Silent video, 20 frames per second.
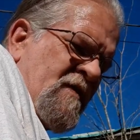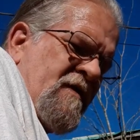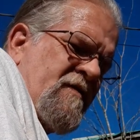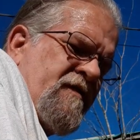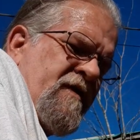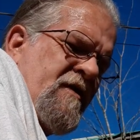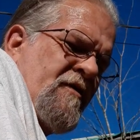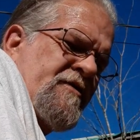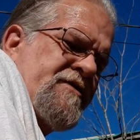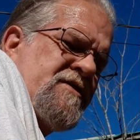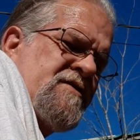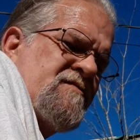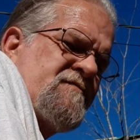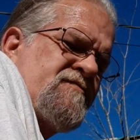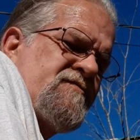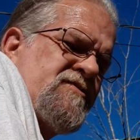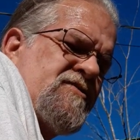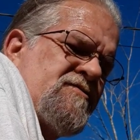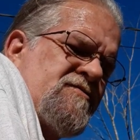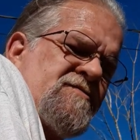they'll get
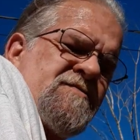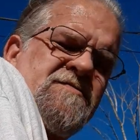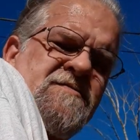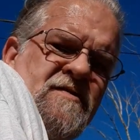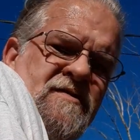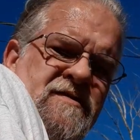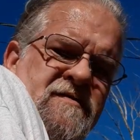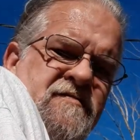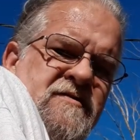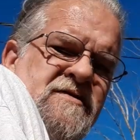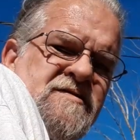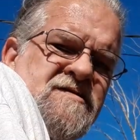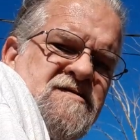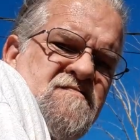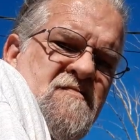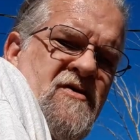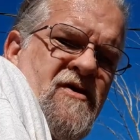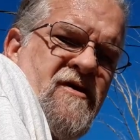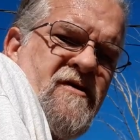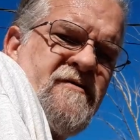them used to living
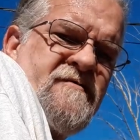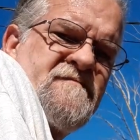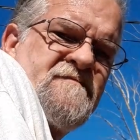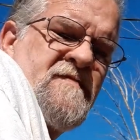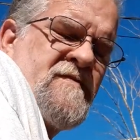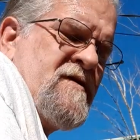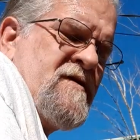small.